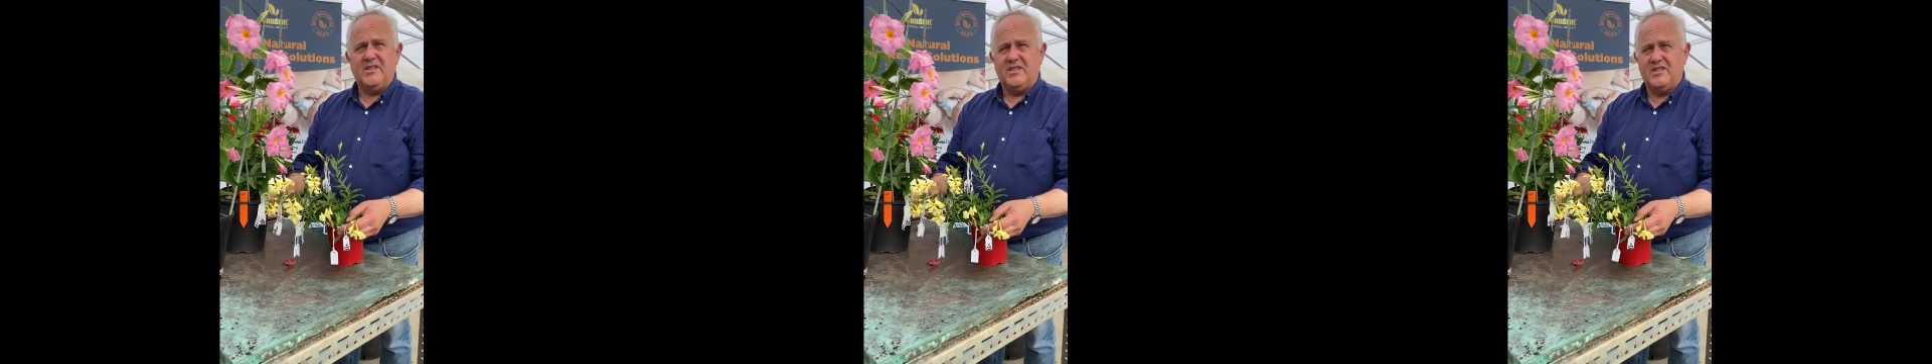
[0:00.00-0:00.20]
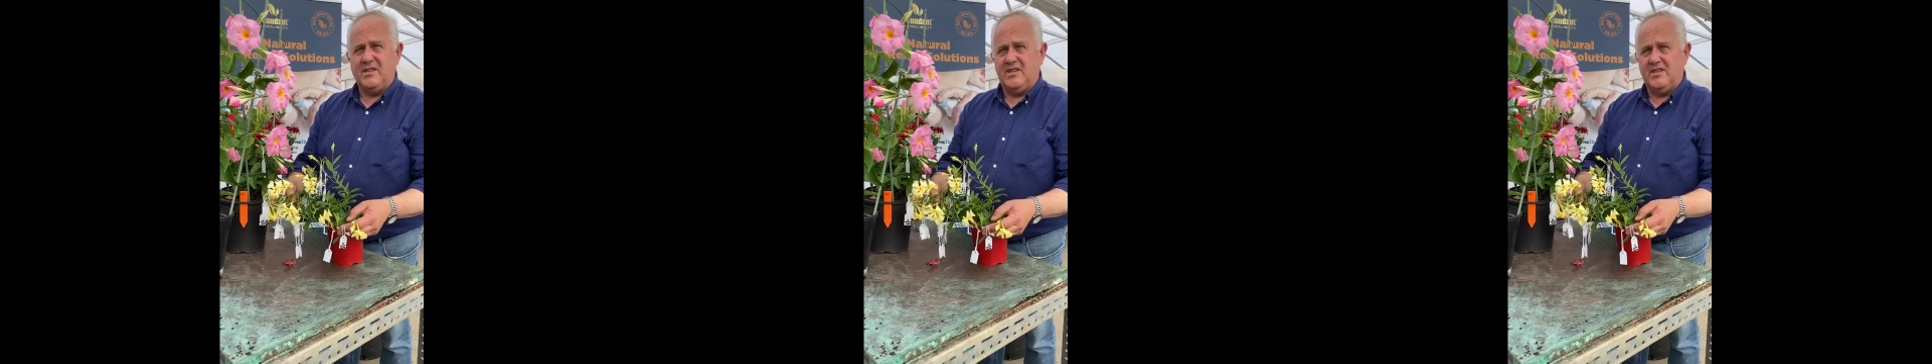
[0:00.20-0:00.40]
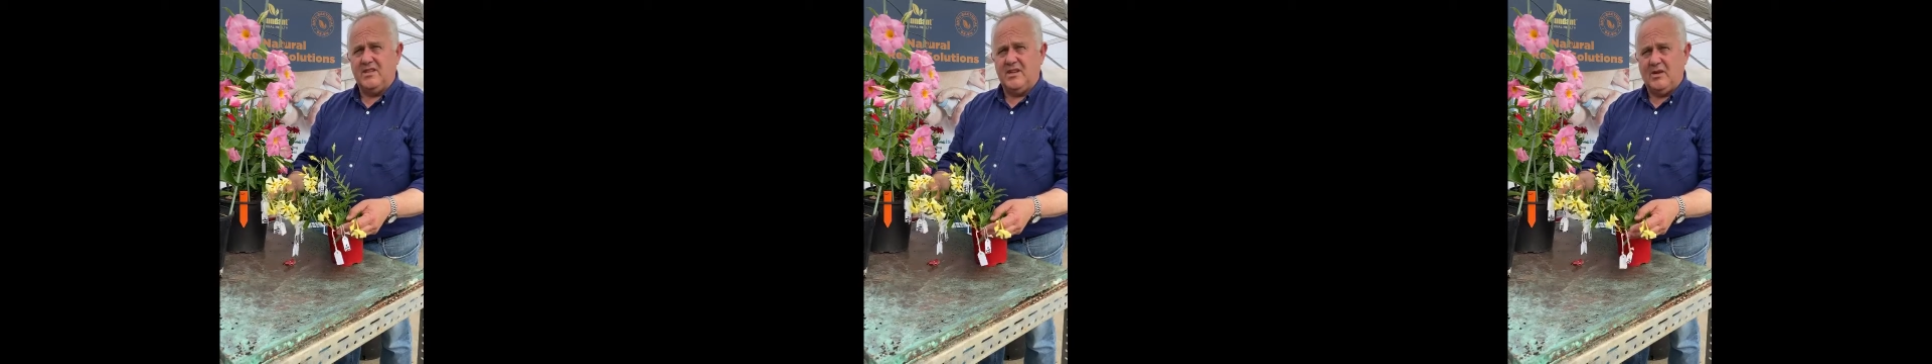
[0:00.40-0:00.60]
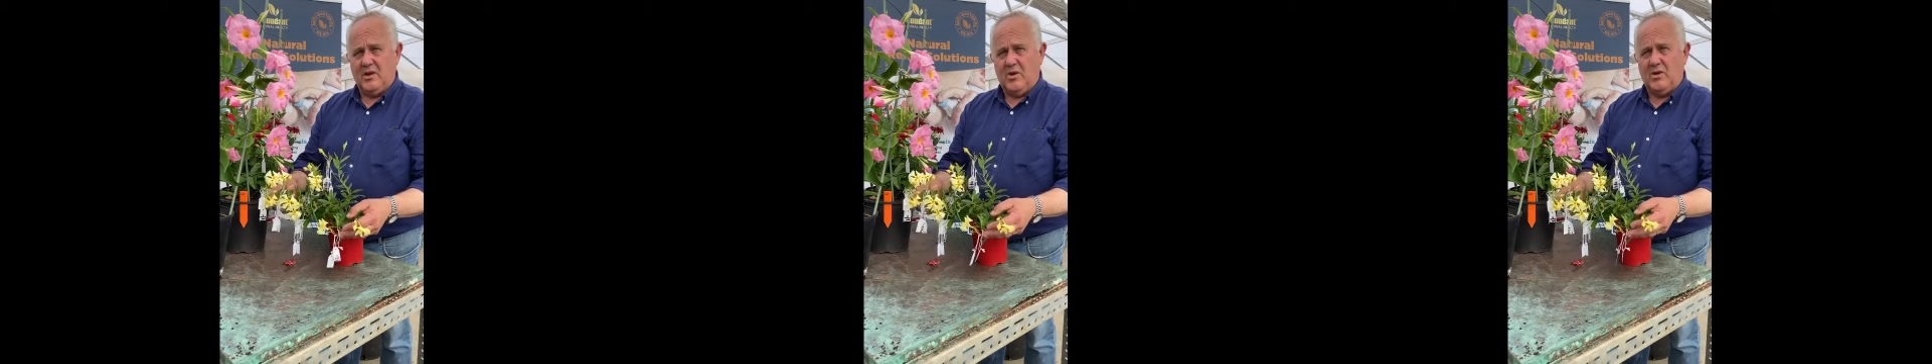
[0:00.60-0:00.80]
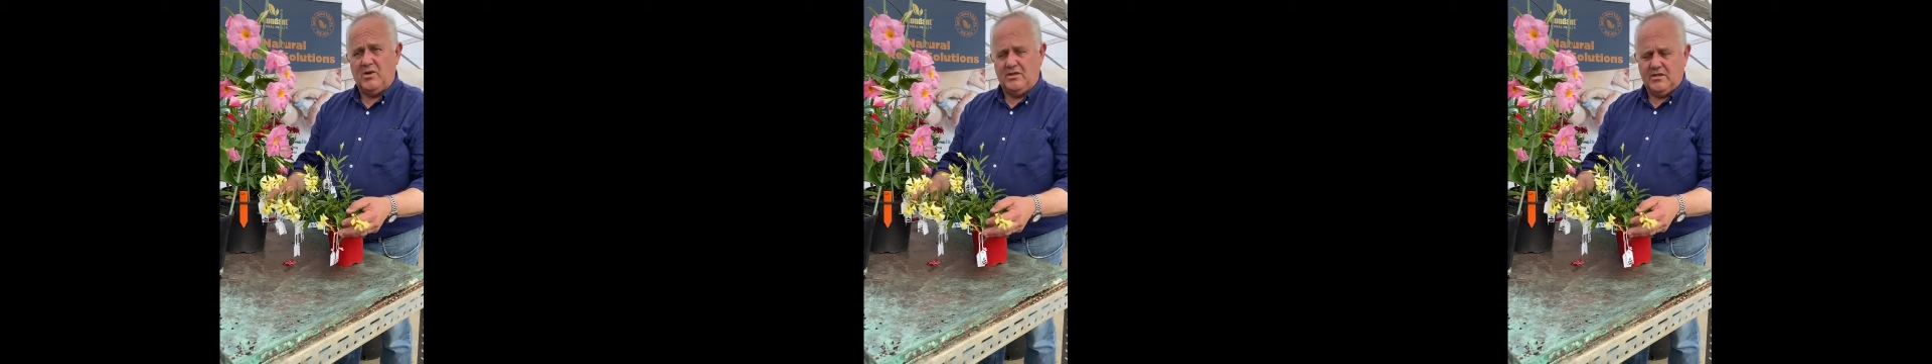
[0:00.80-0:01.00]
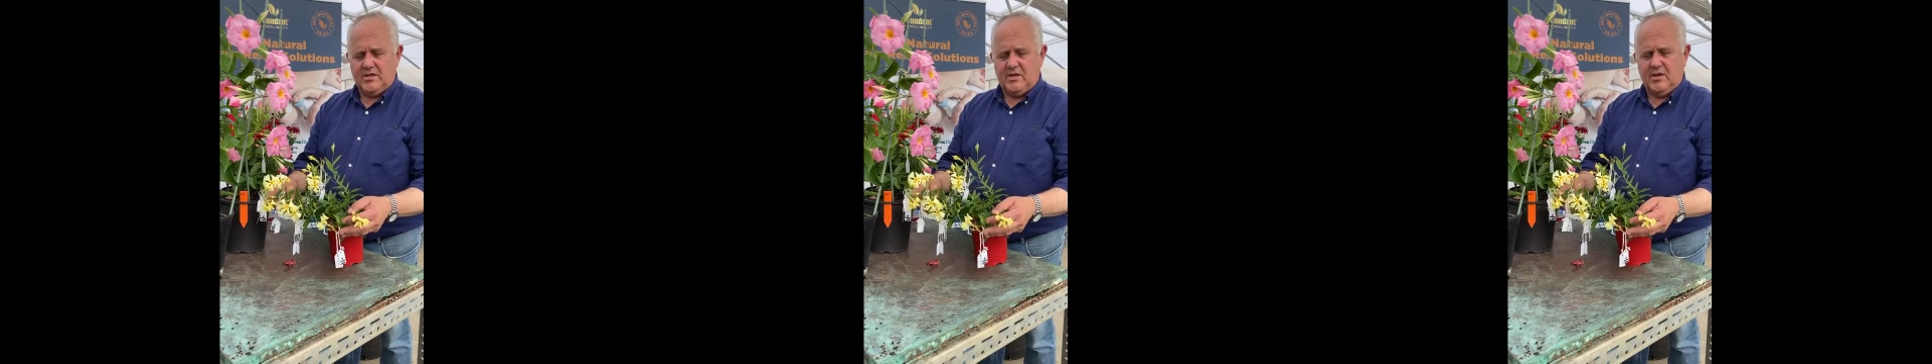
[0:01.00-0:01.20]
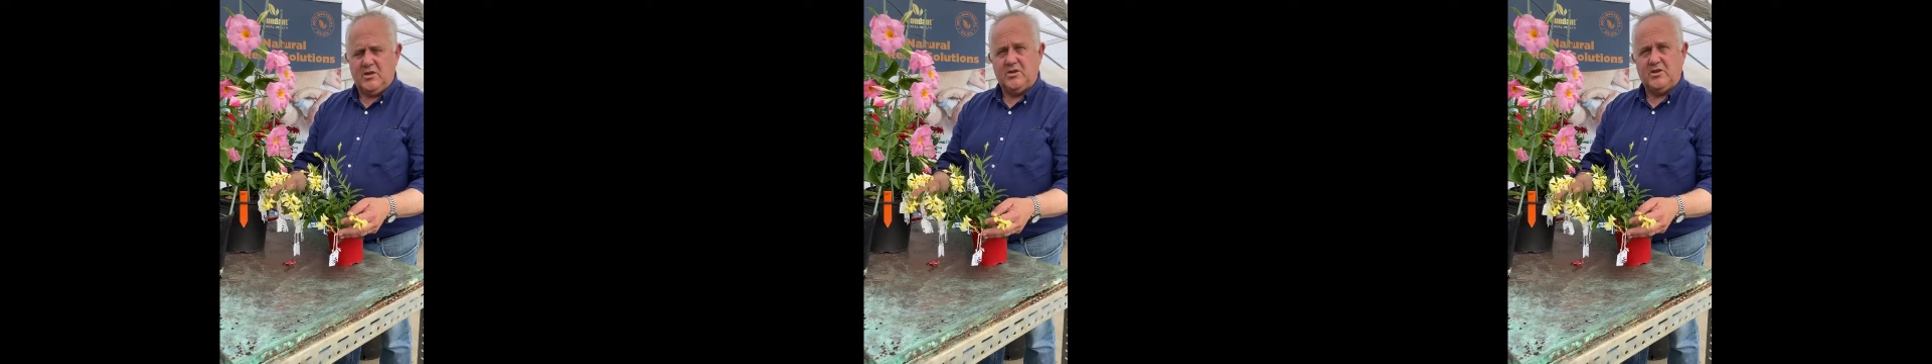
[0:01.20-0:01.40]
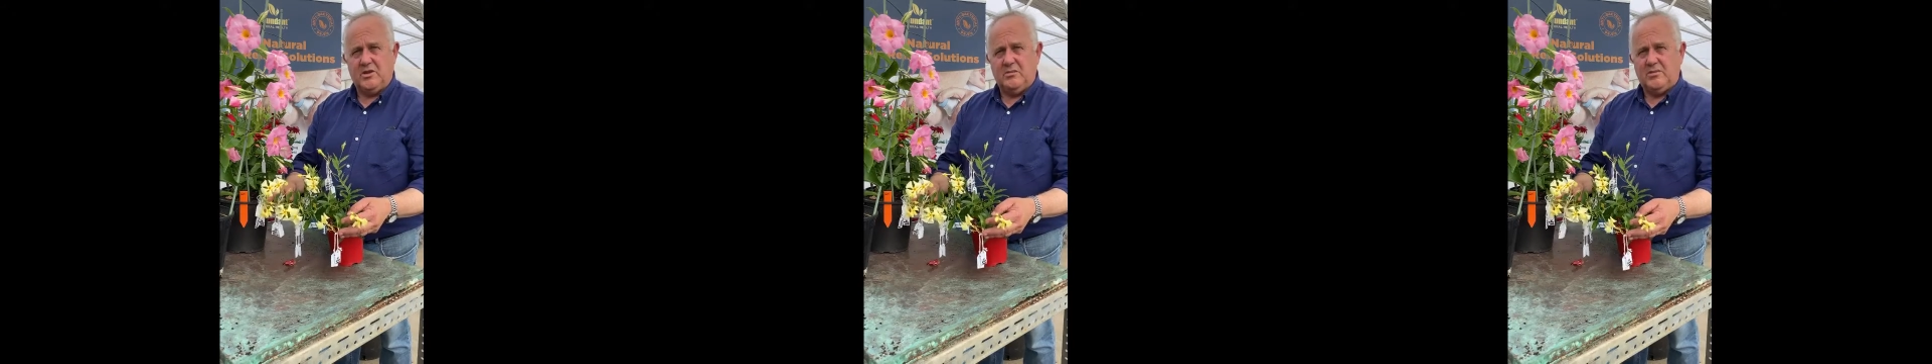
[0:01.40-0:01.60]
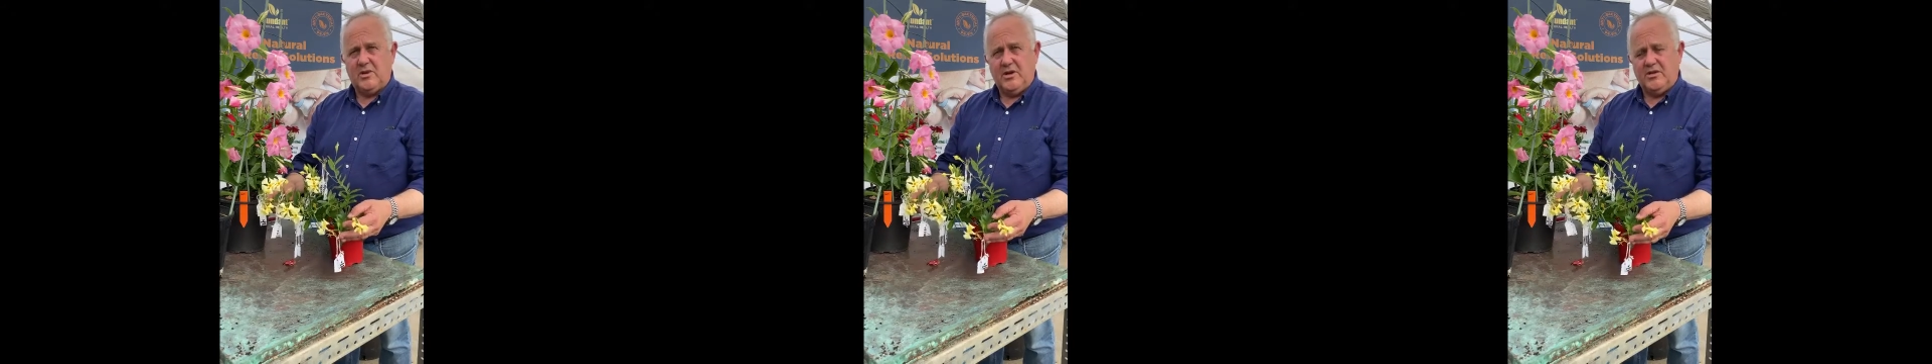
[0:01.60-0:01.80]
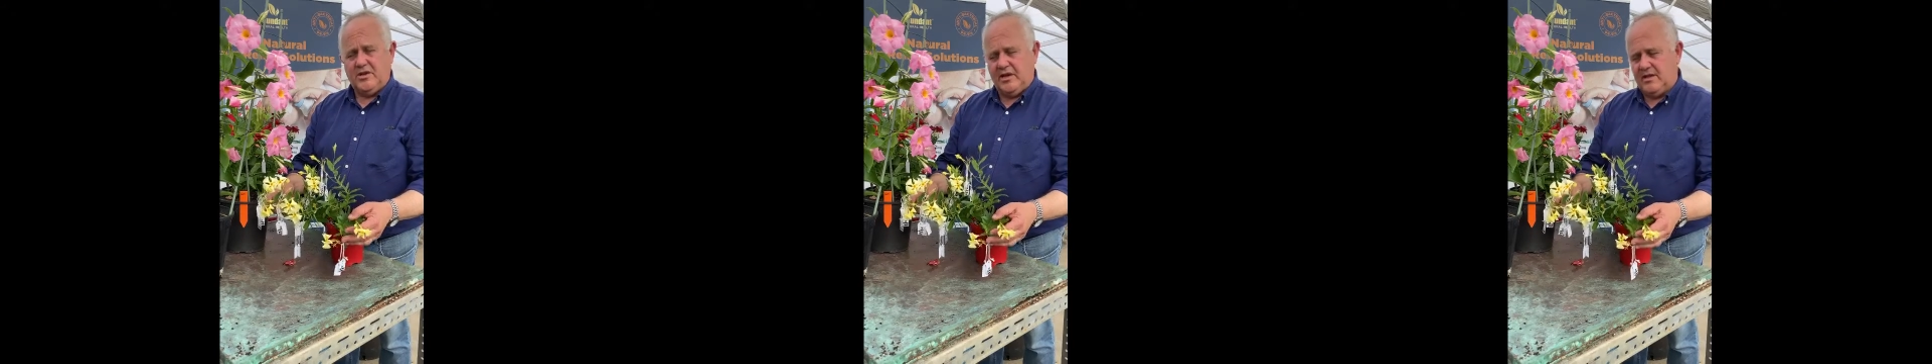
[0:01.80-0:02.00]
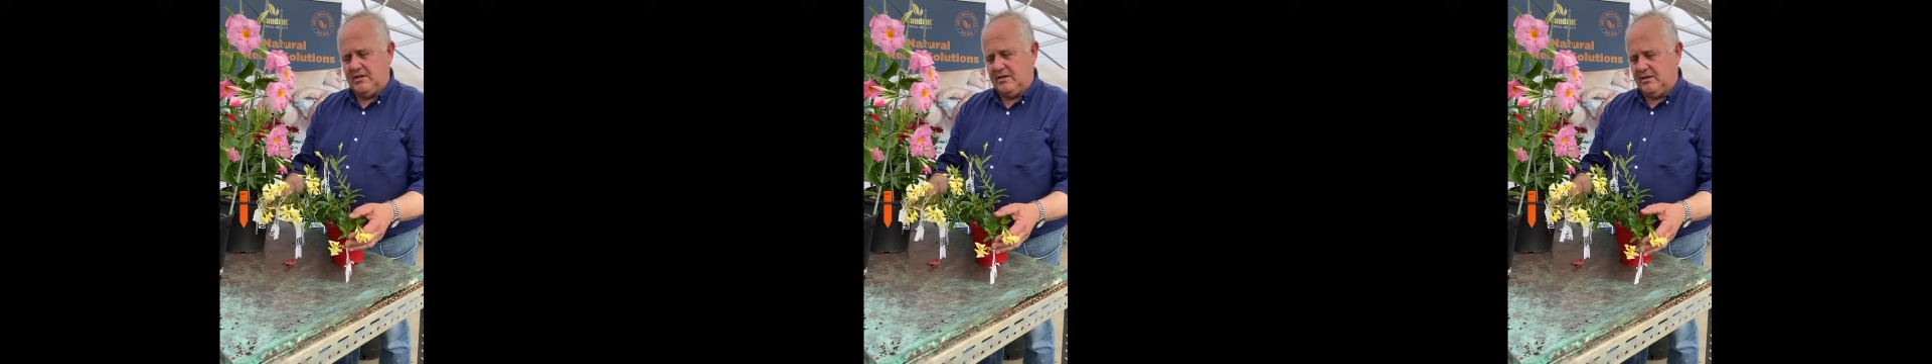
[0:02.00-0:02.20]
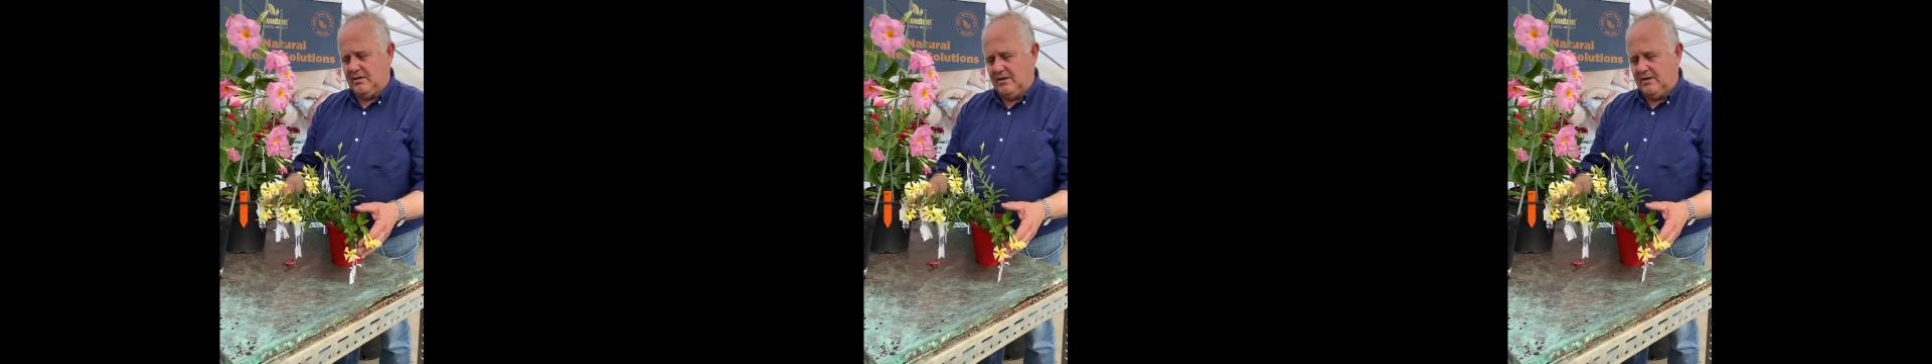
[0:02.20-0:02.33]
It's a long-term project.